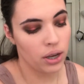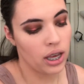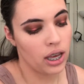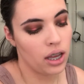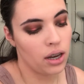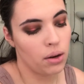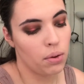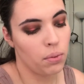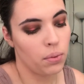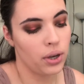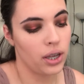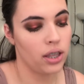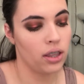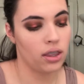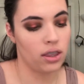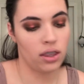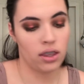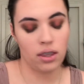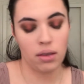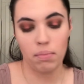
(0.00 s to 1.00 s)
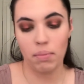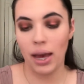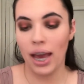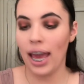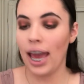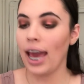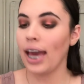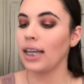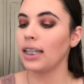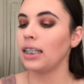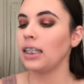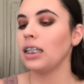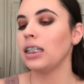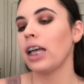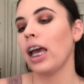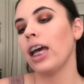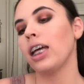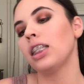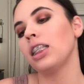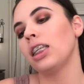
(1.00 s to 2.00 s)
in with my handy
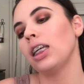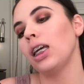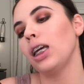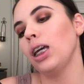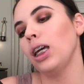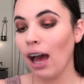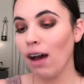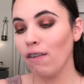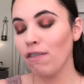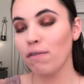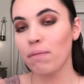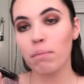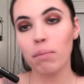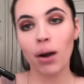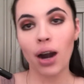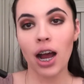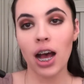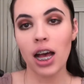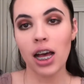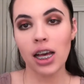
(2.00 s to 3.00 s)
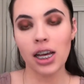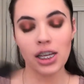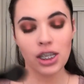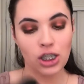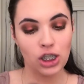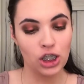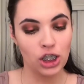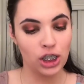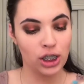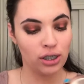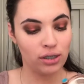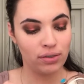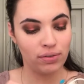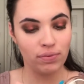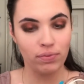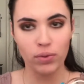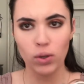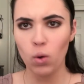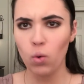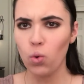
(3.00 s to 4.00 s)
dandy e.l.f. brush.
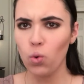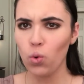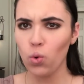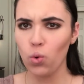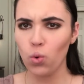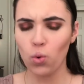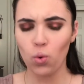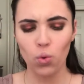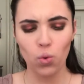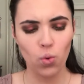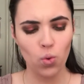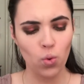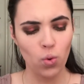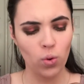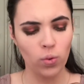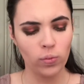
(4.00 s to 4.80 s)
Ooh.